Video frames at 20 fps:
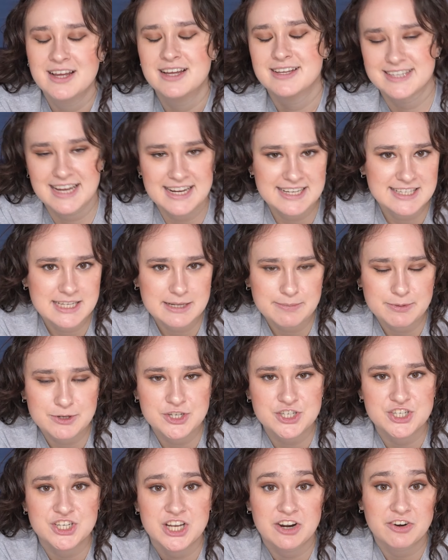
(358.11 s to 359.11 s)
Side
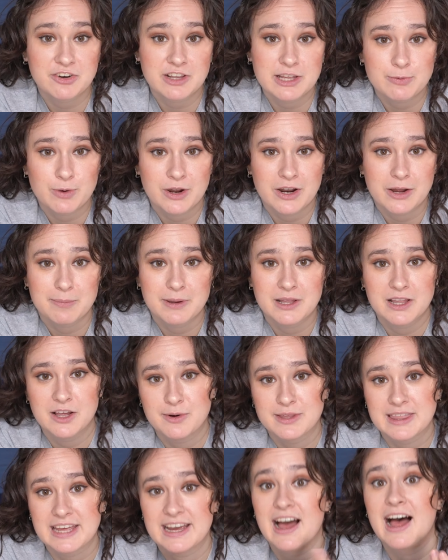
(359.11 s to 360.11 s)
sleepers generally want a pillow
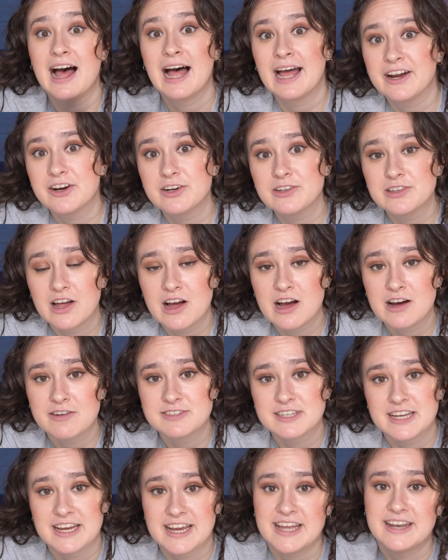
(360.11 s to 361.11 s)
with a higher
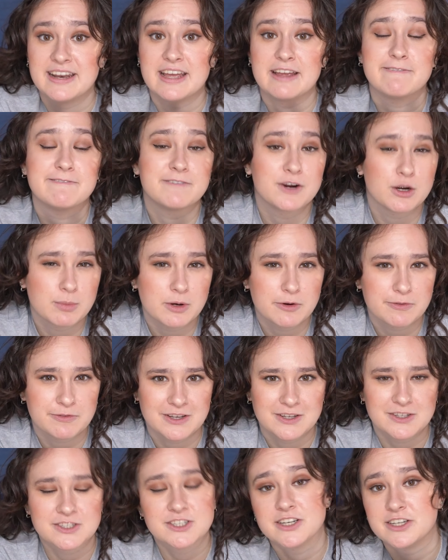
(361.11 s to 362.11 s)
loft and a firmer
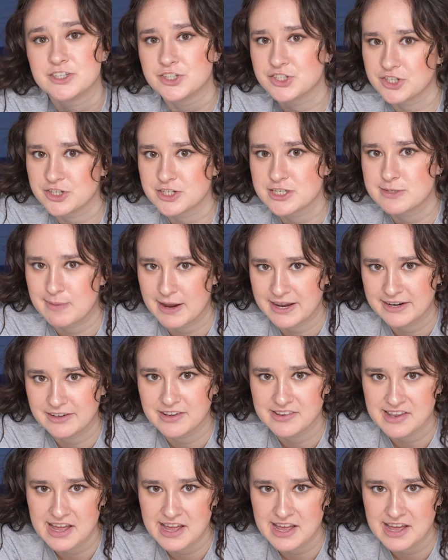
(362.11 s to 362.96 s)
feel to ensure spinal